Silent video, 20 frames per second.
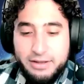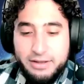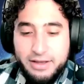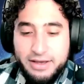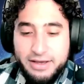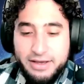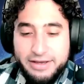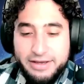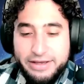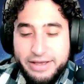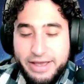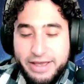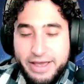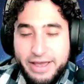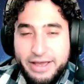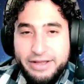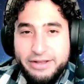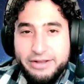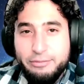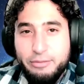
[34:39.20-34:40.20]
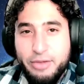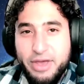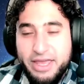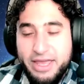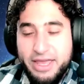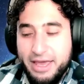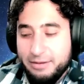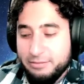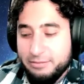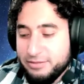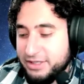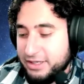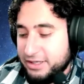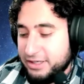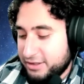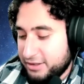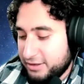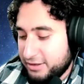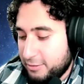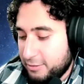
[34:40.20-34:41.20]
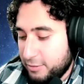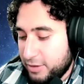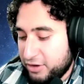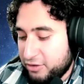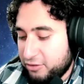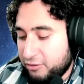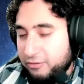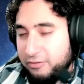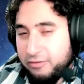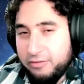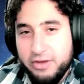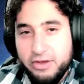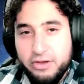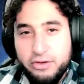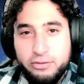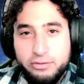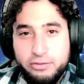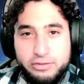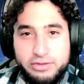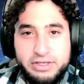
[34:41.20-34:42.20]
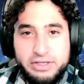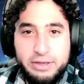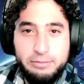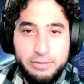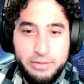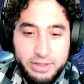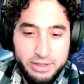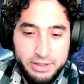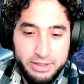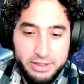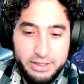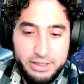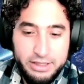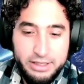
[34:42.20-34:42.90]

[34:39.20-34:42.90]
Yeah. And make games that make you feel something.